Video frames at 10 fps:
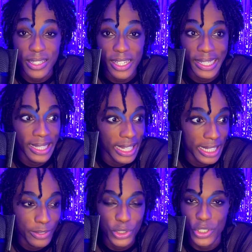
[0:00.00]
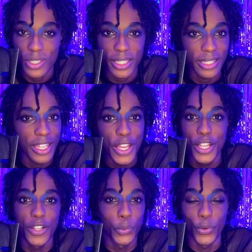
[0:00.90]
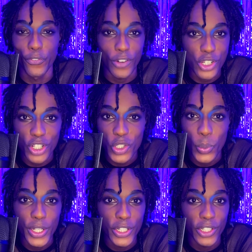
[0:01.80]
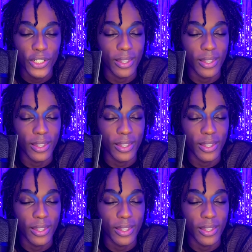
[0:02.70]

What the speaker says: day, I was just like refreshing Twitter,